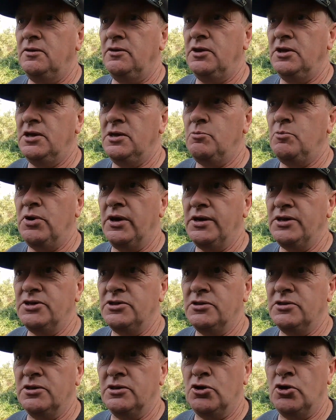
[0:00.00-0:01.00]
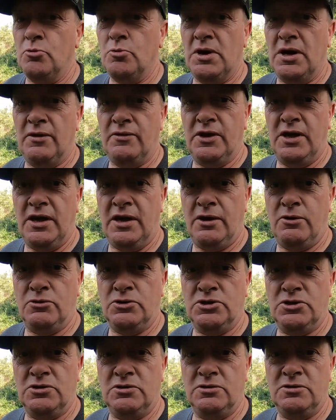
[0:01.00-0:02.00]
The patient had come out of the
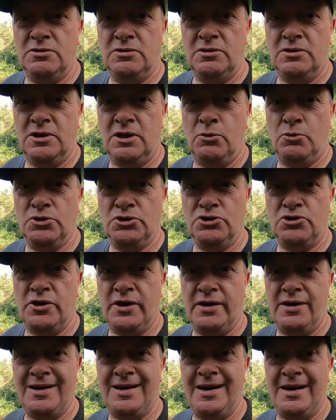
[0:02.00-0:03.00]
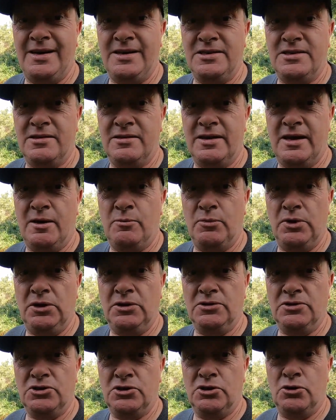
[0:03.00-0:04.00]
house and was trying to get into the
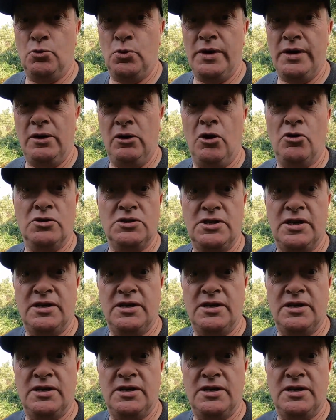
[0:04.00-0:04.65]
ambulance, so we locked